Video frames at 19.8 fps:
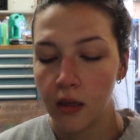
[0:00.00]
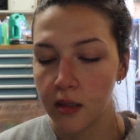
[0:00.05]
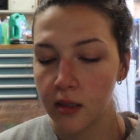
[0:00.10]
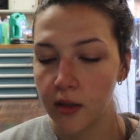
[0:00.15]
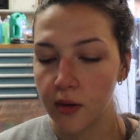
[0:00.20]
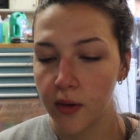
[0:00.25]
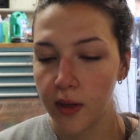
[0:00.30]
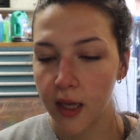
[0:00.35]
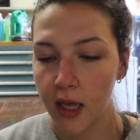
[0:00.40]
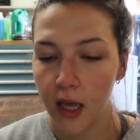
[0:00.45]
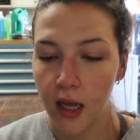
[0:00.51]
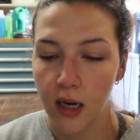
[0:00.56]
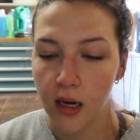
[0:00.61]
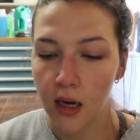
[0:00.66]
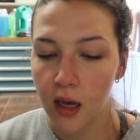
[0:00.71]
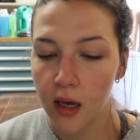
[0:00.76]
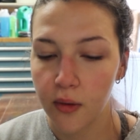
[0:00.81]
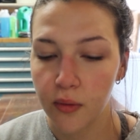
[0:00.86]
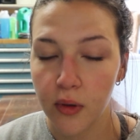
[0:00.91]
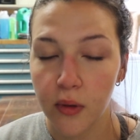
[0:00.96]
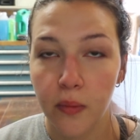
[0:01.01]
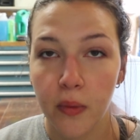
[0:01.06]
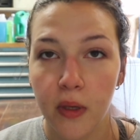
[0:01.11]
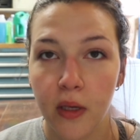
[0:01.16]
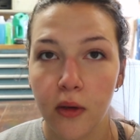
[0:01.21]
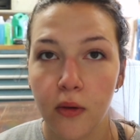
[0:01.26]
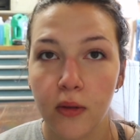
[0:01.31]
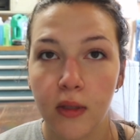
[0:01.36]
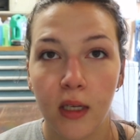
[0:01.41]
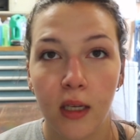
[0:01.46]
So again, I would be
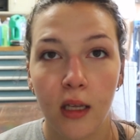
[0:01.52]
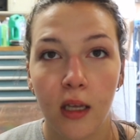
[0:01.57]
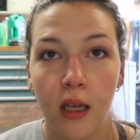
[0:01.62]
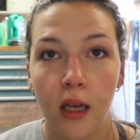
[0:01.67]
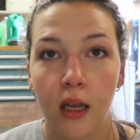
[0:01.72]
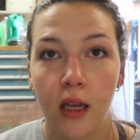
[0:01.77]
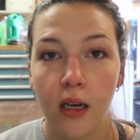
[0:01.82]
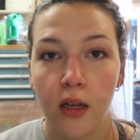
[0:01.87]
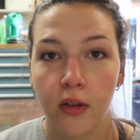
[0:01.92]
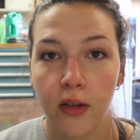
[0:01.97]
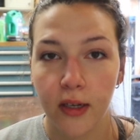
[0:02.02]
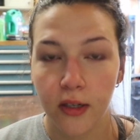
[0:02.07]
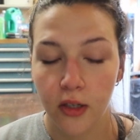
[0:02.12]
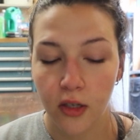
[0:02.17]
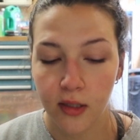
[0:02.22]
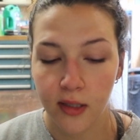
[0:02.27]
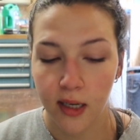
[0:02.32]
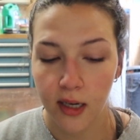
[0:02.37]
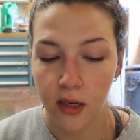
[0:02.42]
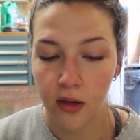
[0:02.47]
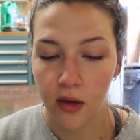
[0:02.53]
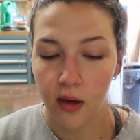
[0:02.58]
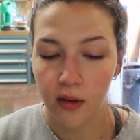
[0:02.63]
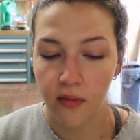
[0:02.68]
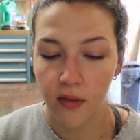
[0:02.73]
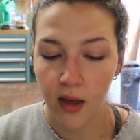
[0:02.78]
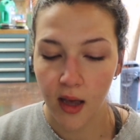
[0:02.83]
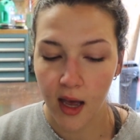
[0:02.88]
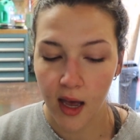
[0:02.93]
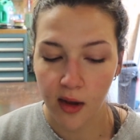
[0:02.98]
using an electric sander
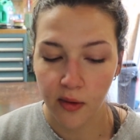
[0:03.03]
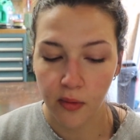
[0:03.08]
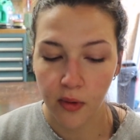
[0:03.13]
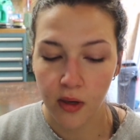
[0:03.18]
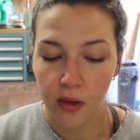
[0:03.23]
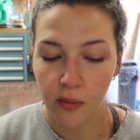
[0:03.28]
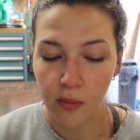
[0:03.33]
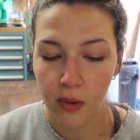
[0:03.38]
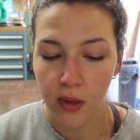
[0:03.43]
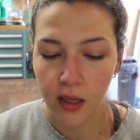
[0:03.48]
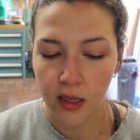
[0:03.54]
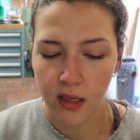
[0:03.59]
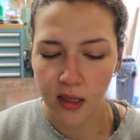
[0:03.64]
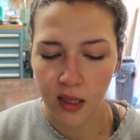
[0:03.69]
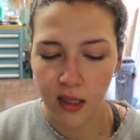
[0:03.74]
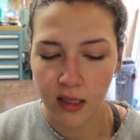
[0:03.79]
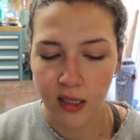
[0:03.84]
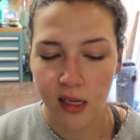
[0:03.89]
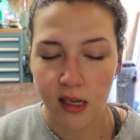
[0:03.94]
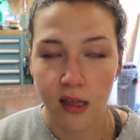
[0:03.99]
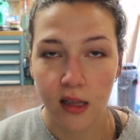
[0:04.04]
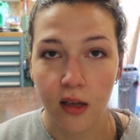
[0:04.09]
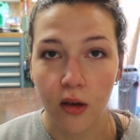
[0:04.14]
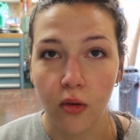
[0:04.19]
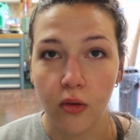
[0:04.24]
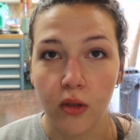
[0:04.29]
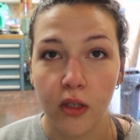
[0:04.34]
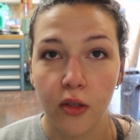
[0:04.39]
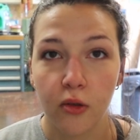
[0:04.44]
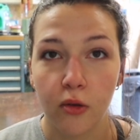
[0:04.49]
if I had one, but that's like the
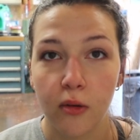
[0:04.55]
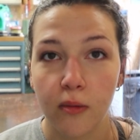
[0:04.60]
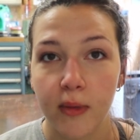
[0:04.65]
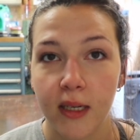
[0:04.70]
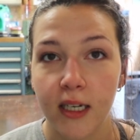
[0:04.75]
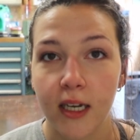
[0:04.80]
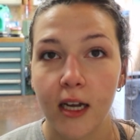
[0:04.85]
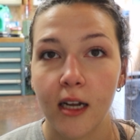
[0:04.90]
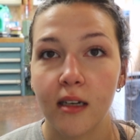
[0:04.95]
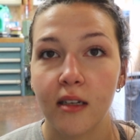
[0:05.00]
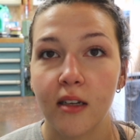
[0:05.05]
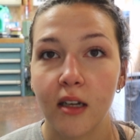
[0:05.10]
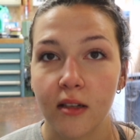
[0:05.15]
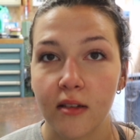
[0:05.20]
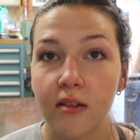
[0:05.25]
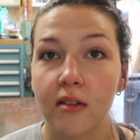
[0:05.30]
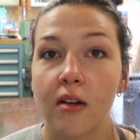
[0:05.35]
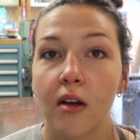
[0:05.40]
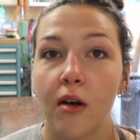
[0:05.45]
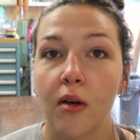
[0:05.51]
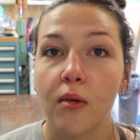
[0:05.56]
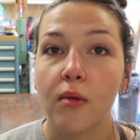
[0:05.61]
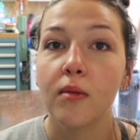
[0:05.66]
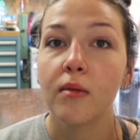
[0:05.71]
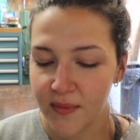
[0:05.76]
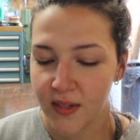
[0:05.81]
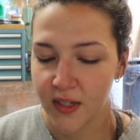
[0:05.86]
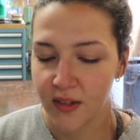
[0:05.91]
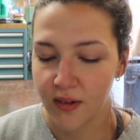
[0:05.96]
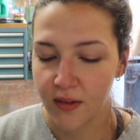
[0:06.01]
only tool my dad doesn't
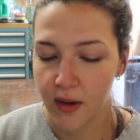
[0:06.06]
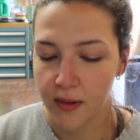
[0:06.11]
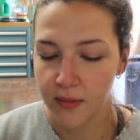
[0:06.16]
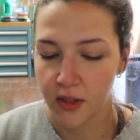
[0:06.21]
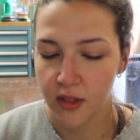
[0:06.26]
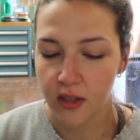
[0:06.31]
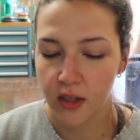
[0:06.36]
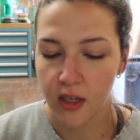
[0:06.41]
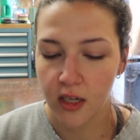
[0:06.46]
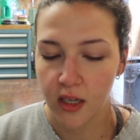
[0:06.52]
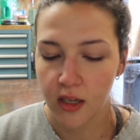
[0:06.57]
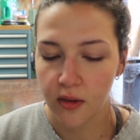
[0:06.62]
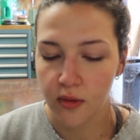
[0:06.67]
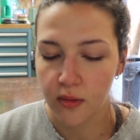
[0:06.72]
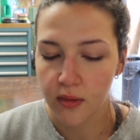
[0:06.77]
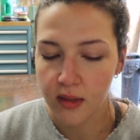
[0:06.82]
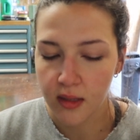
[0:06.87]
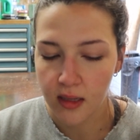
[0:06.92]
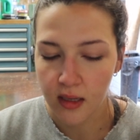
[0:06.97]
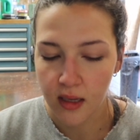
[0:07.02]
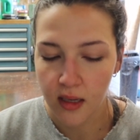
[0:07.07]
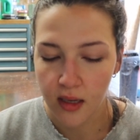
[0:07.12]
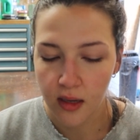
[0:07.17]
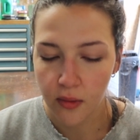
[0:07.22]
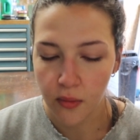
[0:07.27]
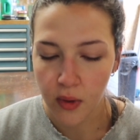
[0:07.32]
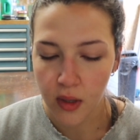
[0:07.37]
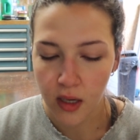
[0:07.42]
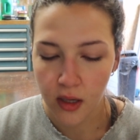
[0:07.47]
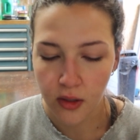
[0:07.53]
own. So I'm just going to use the
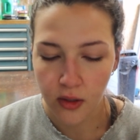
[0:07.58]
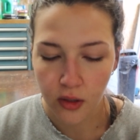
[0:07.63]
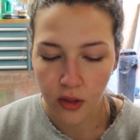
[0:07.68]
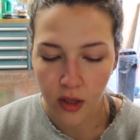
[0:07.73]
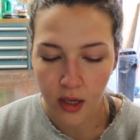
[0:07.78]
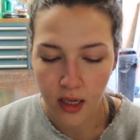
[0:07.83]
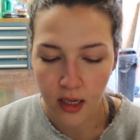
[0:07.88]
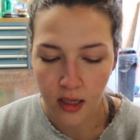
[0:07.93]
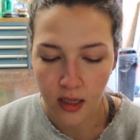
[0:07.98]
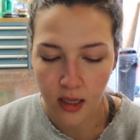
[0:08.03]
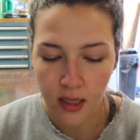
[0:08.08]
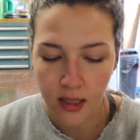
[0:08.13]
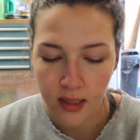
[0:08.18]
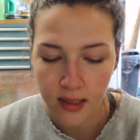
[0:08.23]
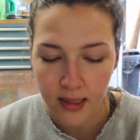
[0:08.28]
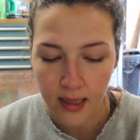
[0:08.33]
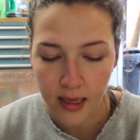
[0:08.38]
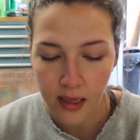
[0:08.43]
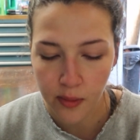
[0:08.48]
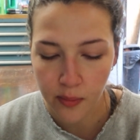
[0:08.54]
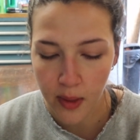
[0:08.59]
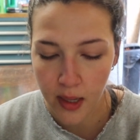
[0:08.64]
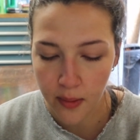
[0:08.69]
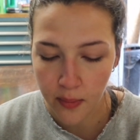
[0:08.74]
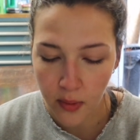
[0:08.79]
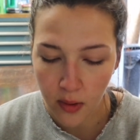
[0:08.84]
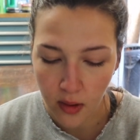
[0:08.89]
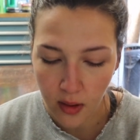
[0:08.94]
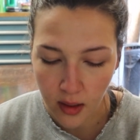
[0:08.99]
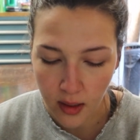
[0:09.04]
100 grain
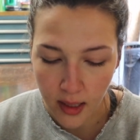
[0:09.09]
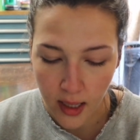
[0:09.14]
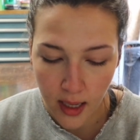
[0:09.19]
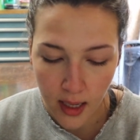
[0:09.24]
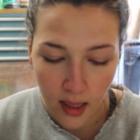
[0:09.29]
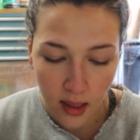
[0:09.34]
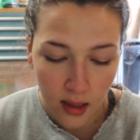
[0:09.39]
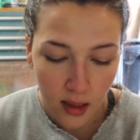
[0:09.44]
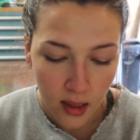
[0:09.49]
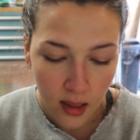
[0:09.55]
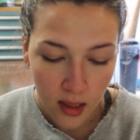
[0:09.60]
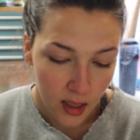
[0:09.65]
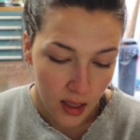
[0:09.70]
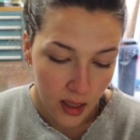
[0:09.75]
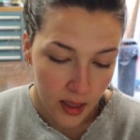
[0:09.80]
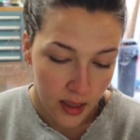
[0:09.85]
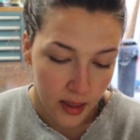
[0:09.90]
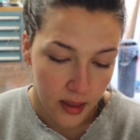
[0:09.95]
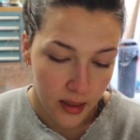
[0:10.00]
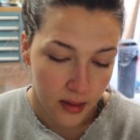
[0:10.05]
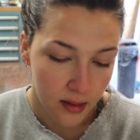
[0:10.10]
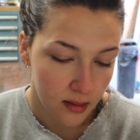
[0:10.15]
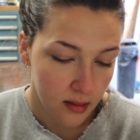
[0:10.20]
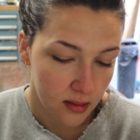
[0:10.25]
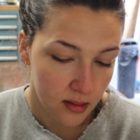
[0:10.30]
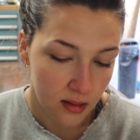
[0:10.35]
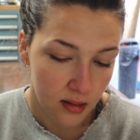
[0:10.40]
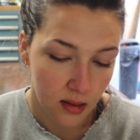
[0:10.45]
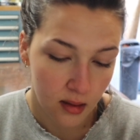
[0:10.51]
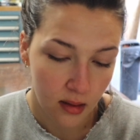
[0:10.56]
sandpaper again and